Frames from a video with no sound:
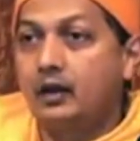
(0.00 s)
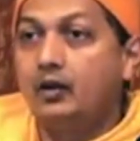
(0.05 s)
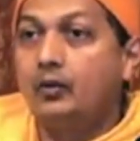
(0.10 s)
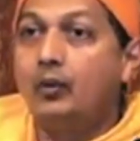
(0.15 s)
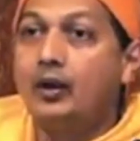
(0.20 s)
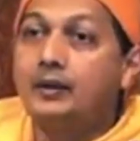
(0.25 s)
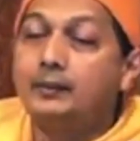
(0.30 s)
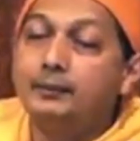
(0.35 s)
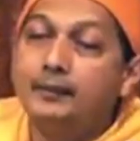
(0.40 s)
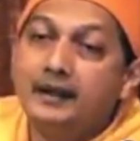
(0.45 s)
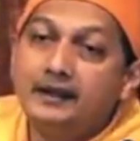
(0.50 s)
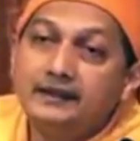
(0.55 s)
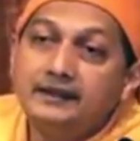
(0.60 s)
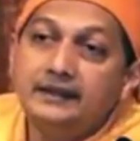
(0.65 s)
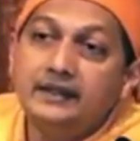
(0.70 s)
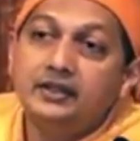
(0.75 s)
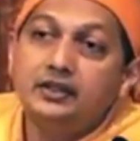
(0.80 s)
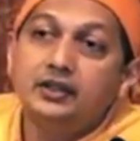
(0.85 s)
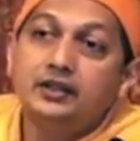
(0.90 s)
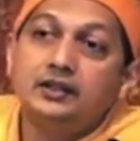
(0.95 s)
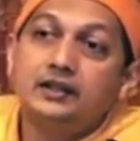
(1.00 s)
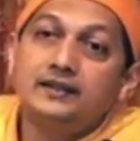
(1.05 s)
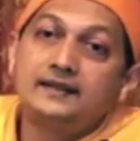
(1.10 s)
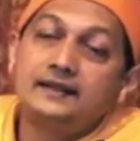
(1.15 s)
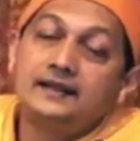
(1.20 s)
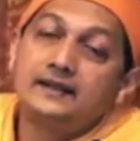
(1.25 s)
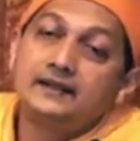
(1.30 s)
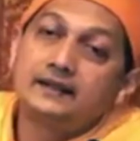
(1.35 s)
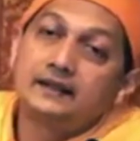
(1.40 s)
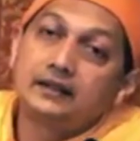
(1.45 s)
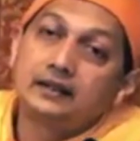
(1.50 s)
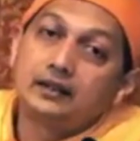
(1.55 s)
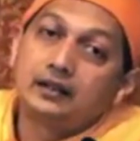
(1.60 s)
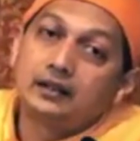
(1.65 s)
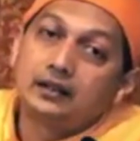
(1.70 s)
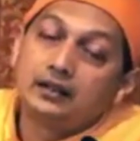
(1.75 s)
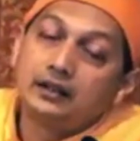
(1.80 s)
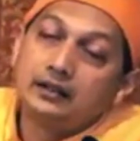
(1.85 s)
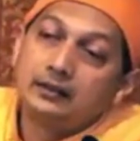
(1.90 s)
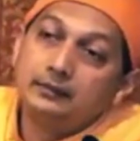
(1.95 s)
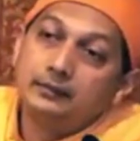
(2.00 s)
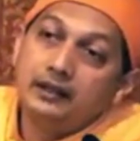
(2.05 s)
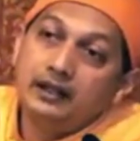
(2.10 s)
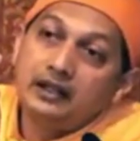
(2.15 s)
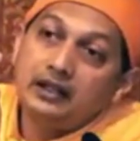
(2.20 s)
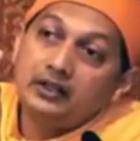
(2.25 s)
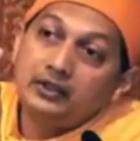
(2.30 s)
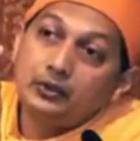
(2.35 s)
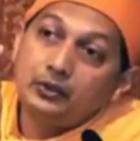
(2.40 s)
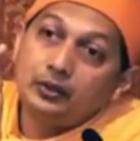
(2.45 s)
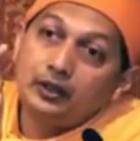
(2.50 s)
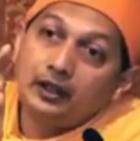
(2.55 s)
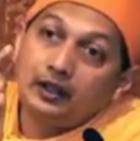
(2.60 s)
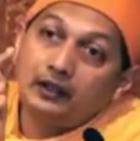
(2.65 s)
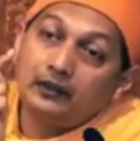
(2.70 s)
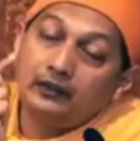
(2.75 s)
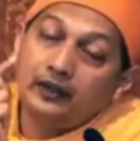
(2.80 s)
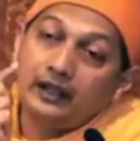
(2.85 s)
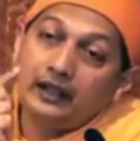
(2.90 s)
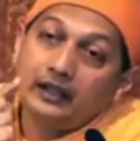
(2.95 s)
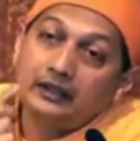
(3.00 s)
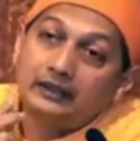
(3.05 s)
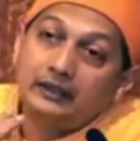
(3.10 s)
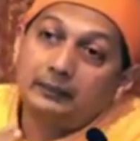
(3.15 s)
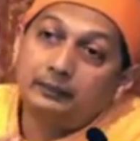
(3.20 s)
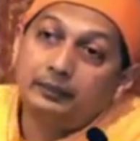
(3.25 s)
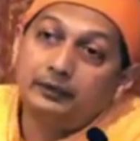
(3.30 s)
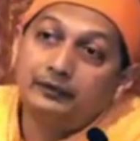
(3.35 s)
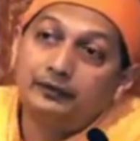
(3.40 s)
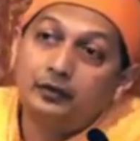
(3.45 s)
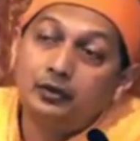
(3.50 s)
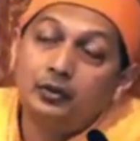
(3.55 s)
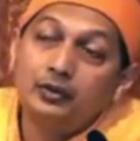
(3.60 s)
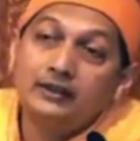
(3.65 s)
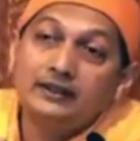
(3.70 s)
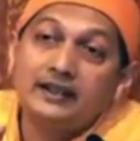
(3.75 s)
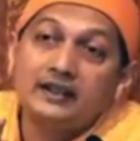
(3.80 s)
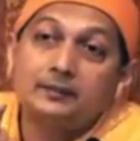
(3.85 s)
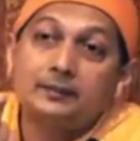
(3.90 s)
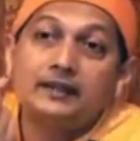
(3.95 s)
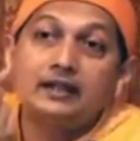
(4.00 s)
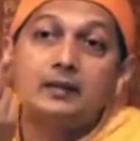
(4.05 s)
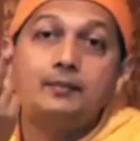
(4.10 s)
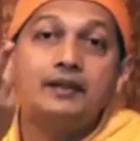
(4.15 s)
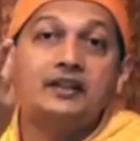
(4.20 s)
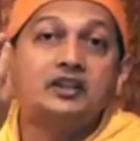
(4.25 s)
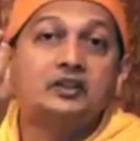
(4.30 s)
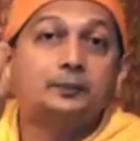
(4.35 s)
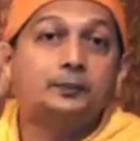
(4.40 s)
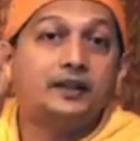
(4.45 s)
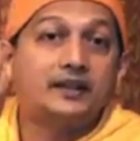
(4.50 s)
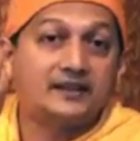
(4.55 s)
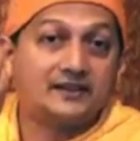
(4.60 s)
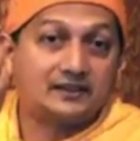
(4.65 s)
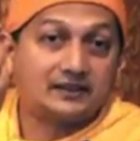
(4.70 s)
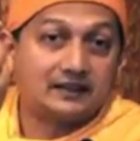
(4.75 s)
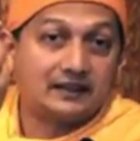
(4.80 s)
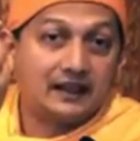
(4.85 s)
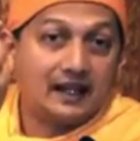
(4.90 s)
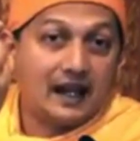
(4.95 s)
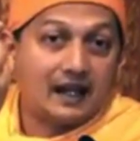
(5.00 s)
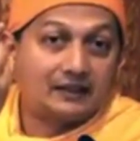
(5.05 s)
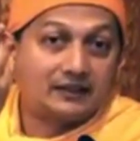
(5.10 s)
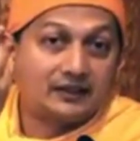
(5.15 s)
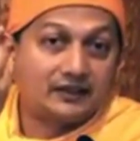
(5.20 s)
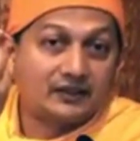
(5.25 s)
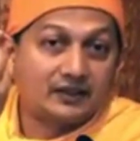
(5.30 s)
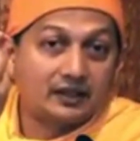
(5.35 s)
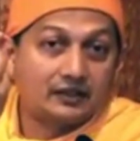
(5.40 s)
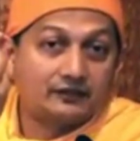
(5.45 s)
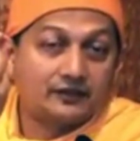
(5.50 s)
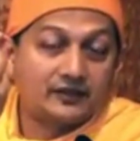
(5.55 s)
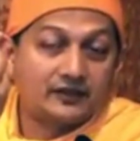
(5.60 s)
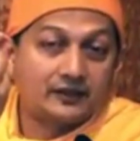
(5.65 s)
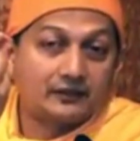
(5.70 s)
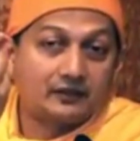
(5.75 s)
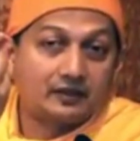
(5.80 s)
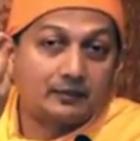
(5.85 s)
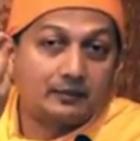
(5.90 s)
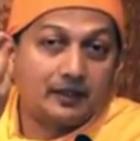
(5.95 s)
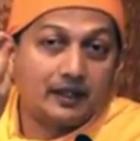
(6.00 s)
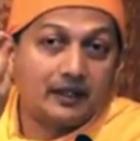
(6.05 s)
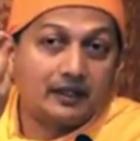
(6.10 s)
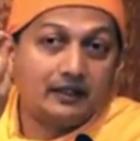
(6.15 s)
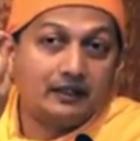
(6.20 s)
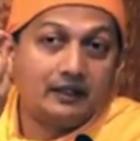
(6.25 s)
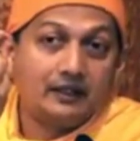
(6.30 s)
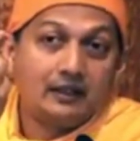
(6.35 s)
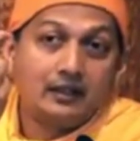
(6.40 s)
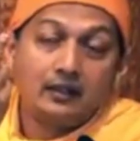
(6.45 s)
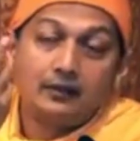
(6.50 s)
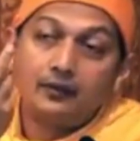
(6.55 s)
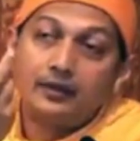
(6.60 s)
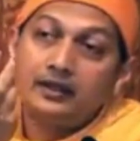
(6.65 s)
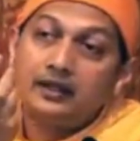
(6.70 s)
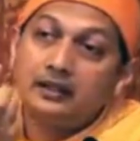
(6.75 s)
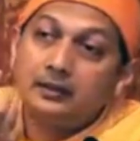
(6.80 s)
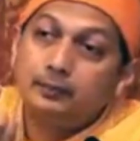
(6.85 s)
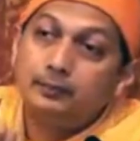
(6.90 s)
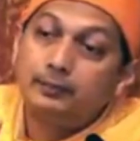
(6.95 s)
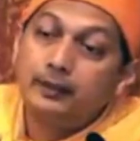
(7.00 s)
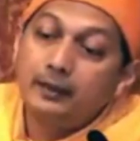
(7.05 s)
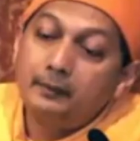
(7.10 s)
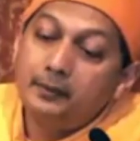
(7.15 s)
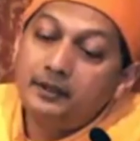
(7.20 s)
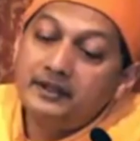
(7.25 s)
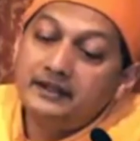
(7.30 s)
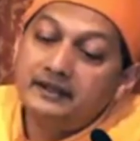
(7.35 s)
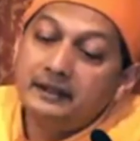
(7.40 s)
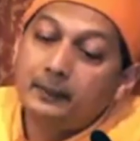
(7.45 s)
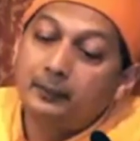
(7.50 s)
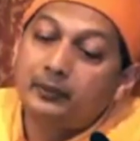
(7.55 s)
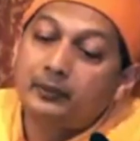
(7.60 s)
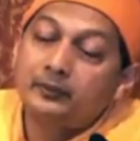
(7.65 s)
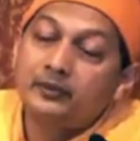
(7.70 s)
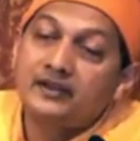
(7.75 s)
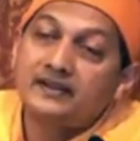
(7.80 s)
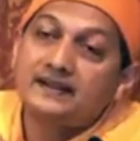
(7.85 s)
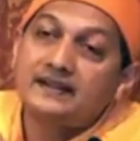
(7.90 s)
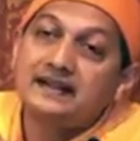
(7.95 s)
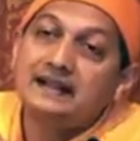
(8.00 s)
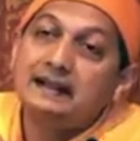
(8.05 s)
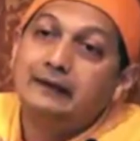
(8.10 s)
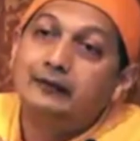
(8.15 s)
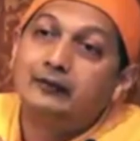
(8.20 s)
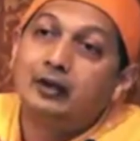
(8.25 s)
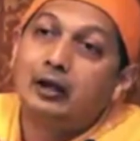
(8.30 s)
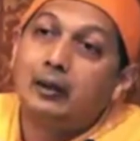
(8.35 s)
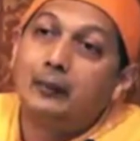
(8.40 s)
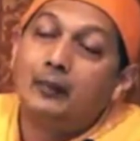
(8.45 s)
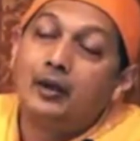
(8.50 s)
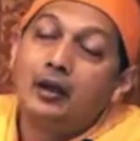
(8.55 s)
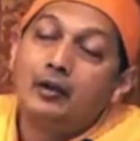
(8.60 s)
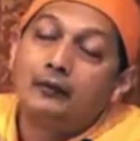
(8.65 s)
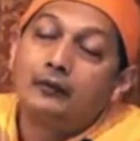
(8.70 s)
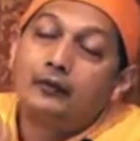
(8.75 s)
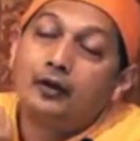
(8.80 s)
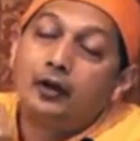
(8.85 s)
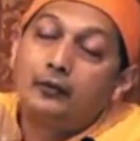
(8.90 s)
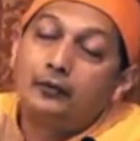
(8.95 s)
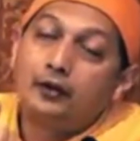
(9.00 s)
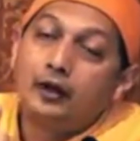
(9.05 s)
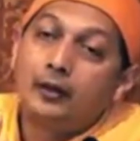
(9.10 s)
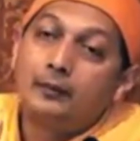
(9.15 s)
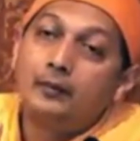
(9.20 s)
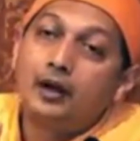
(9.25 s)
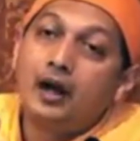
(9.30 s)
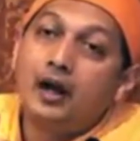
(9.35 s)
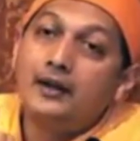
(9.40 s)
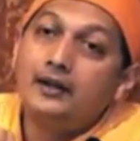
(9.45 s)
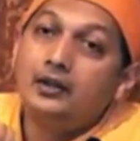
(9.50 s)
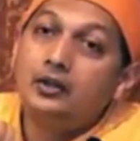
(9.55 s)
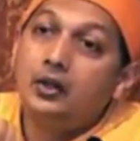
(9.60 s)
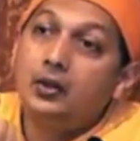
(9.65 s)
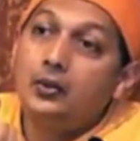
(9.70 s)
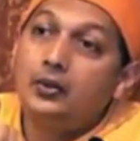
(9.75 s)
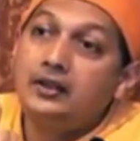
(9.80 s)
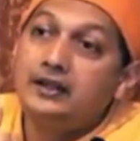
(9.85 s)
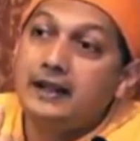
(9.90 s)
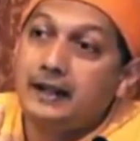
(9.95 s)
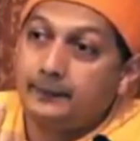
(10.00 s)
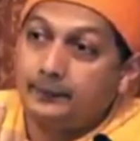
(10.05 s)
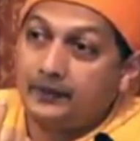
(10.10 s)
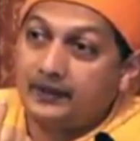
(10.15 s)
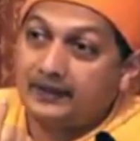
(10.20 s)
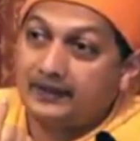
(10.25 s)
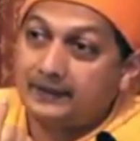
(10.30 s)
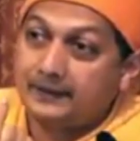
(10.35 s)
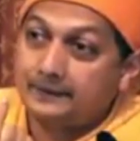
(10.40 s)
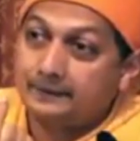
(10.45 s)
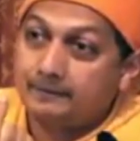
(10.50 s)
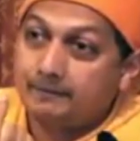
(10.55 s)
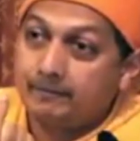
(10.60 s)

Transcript: What meditation does is, it makes you aware that before it has become expressed at the surface of the mind, when it bubbles up from the seed from unknown depths,